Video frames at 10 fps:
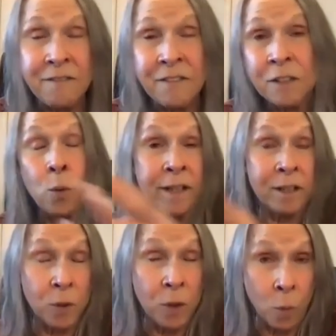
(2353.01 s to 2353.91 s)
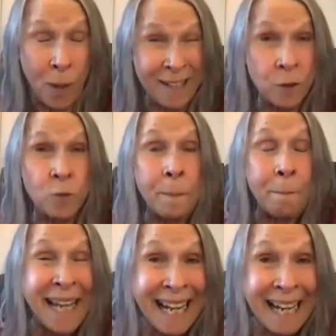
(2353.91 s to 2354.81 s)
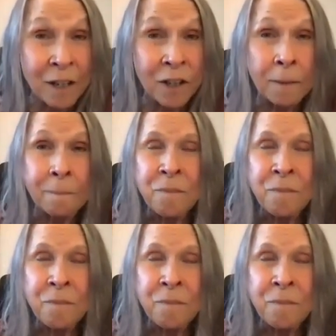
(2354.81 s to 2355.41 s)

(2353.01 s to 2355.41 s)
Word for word: even a way to a way to repair